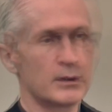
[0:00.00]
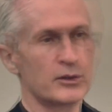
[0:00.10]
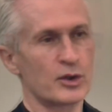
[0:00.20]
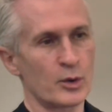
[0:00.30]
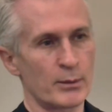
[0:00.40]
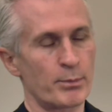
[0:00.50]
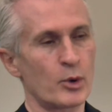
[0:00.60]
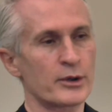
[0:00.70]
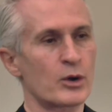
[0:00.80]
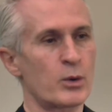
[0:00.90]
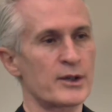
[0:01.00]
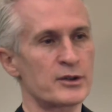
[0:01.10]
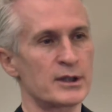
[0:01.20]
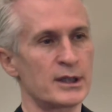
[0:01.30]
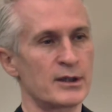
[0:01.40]
So an important
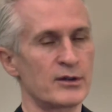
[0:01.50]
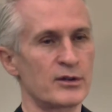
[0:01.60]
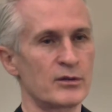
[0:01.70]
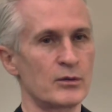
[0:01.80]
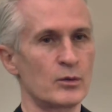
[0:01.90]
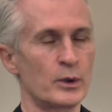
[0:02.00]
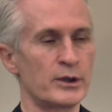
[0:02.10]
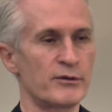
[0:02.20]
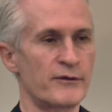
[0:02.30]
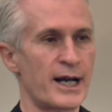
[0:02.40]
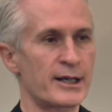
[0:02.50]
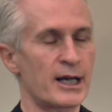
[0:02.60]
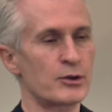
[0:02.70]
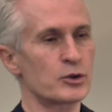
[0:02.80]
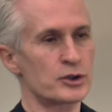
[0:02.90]
question is, when you find
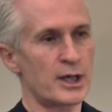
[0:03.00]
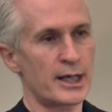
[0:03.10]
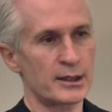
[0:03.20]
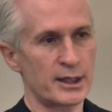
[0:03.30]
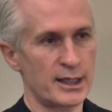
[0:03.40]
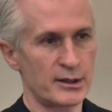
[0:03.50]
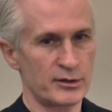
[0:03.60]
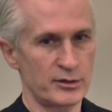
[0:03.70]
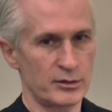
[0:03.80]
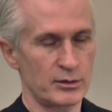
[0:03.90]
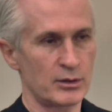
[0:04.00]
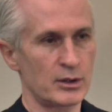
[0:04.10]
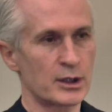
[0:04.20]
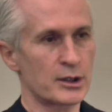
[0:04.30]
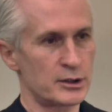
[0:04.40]
out your child has
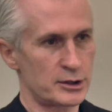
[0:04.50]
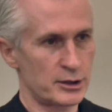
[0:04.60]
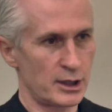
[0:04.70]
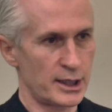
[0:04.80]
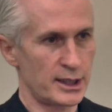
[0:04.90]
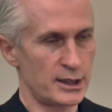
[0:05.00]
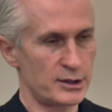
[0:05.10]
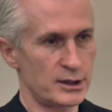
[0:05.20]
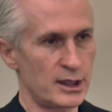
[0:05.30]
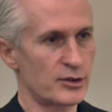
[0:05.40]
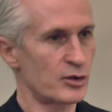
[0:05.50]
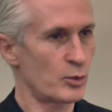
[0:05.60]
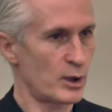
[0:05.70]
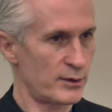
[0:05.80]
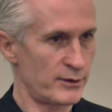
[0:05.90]
a condition like ATS or
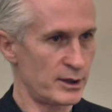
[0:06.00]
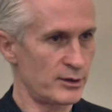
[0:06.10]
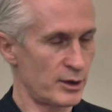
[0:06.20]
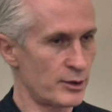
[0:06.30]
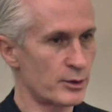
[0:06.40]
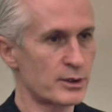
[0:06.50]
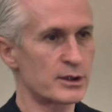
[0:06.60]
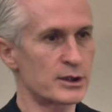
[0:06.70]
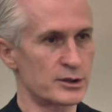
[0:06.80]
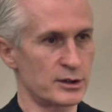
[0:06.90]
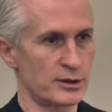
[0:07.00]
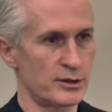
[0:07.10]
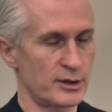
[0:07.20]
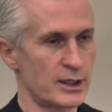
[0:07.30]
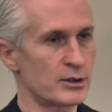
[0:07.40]
one of these other
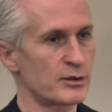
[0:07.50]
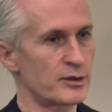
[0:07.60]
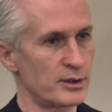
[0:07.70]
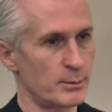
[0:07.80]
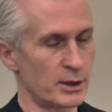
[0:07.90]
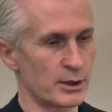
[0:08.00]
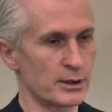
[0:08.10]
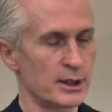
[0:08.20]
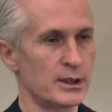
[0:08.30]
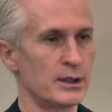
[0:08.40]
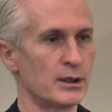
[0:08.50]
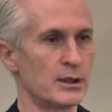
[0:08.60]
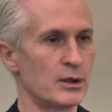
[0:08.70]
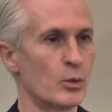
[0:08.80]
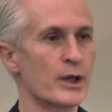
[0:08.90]
conditions that are similar,
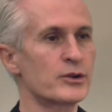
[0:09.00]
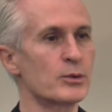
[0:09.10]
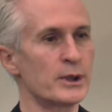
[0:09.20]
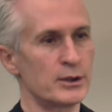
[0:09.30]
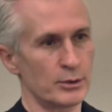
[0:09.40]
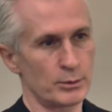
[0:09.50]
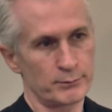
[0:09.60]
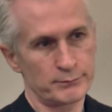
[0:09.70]
what do we do?